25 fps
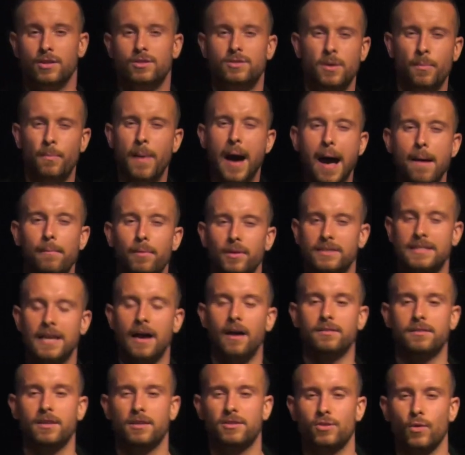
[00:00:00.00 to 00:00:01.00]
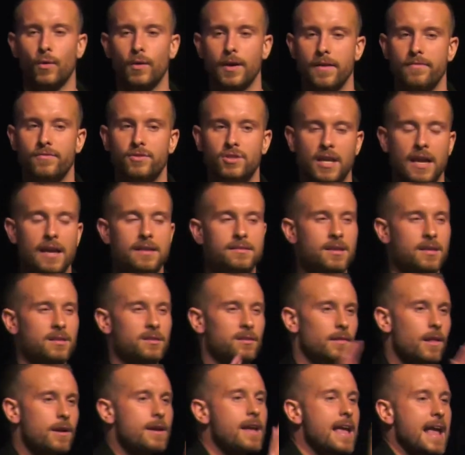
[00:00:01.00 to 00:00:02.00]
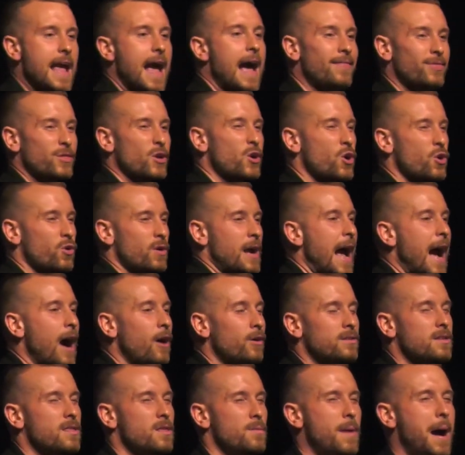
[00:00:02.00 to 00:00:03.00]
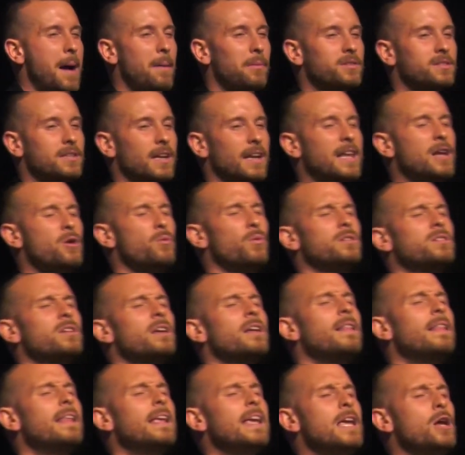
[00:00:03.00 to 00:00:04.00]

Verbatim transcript: The Bible tells a story of Jesus looking at the crowds, and the Bible said he was,